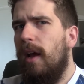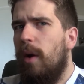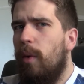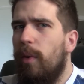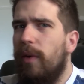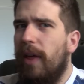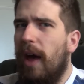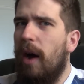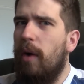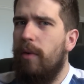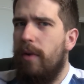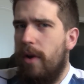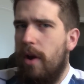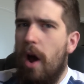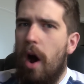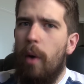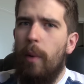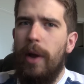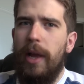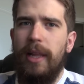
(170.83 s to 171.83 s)
without
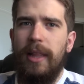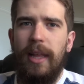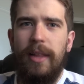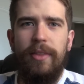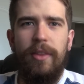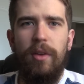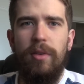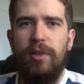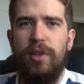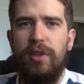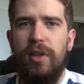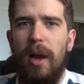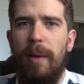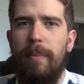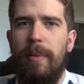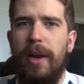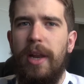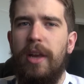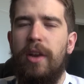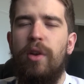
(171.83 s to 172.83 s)
knowing that there's
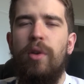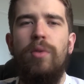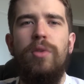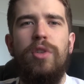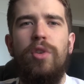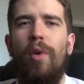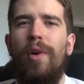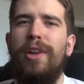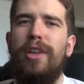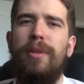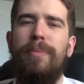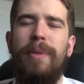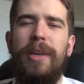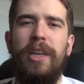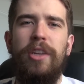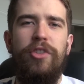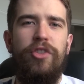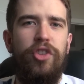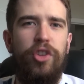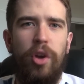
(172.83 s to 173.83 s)
somebody who's going to
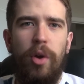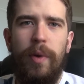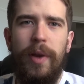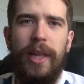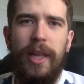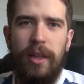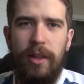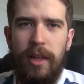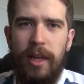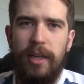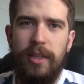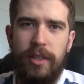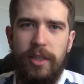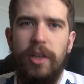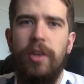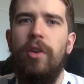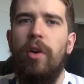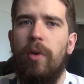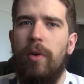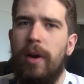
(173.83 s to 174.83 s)
be enjoying this.
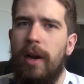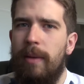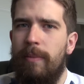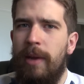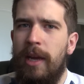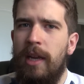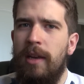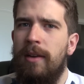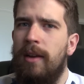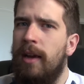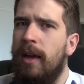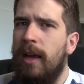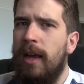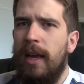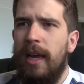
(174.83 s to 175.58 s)
You know what I mean?